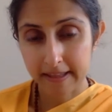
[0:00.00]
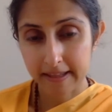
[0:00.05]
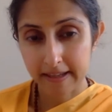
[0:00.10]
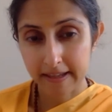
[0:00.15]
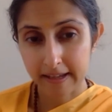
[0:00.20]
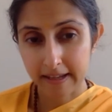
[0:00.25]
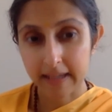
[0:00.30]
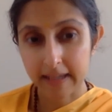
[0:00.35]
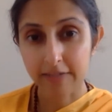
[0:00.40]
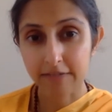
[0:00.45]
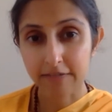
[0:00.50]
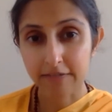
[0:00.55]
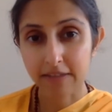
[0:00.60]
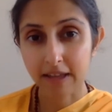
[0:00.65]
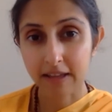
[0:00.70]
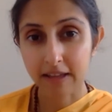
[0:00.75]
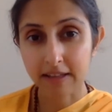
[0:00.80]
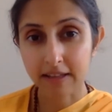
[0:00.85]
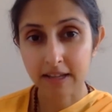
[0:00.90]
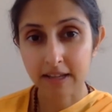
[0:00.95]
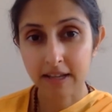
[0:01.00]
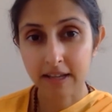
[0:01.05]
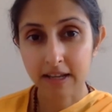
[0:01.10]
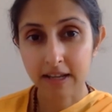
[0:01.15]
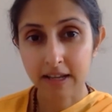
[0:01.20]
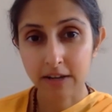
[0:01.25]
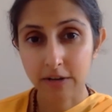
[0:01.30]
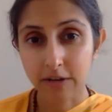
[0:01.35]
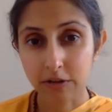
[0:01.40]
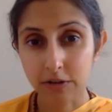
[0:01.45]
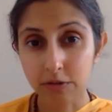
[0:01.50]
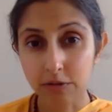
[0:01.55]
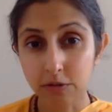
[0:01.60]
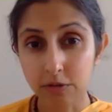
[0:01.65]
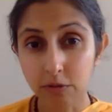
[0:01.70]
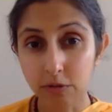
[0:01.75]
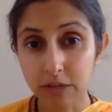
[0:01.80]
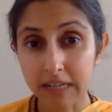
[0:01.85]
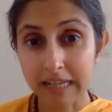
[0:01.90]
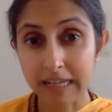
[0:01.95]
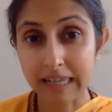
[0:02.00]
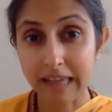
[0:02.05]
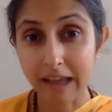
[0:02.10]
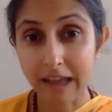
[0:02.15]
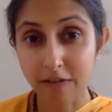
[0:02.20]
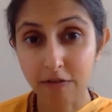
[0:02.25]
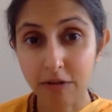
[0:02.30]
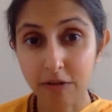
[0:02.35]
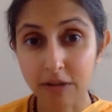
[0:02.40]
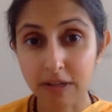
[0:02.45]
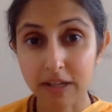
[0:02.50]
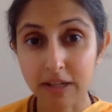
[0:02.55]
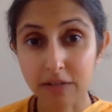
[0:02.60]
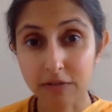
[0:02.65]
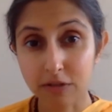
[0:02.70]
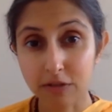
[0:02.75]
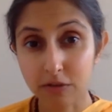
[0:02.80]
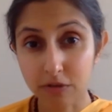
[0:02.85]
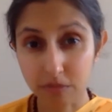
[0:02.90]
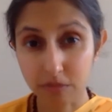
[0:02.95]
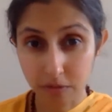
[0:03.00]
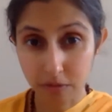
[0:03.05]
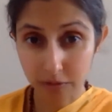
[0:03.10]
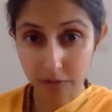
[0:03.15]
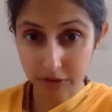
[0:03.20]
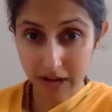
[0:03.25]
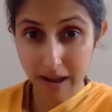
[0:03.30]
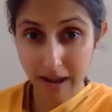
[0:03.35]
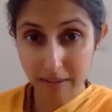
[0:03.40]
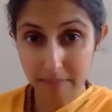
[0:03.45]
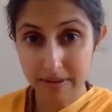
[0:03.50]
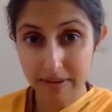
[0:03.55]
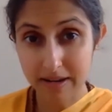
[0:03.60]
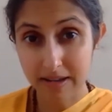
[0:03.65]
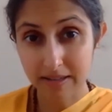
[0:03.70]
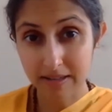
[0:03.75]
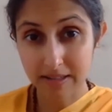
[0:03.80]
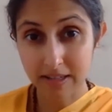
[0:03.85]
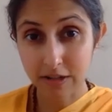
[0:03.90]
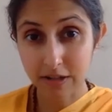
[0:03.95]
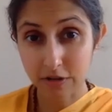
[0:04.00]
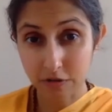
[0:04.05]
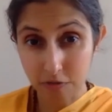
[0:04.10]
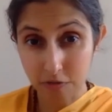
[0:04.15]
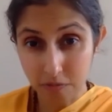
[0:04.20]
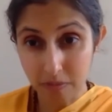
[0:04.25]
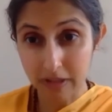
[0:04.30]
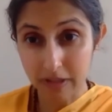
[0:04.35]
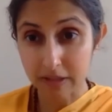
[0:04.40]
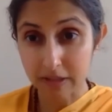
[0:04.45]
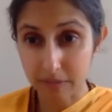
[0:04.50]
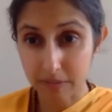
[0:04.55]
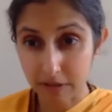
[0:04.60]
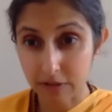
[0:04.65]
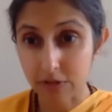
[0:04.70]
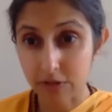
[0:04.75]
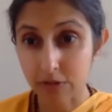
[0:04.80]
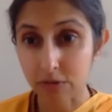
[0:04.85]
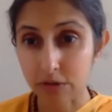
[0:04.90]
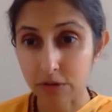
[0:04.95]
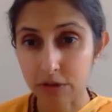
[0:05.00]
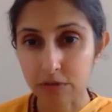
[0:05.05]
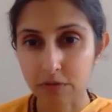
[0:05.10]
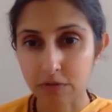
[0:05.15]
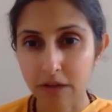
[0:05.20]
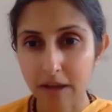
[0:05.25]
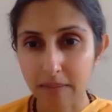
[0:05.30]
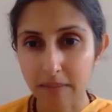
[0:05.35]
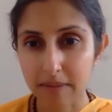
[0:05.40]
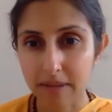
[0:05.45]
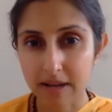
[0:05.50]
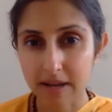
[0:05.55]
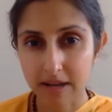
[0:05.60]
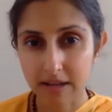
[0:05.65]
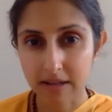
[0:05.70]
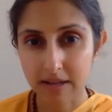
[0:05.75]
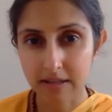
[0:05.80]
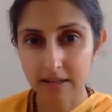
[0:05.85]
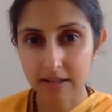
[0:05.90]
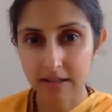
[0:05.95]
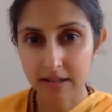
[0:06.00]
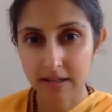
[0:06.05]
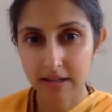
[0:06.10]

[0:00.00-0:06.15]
And if that you only love what gives you the most happiness, then you must be the source of happiness.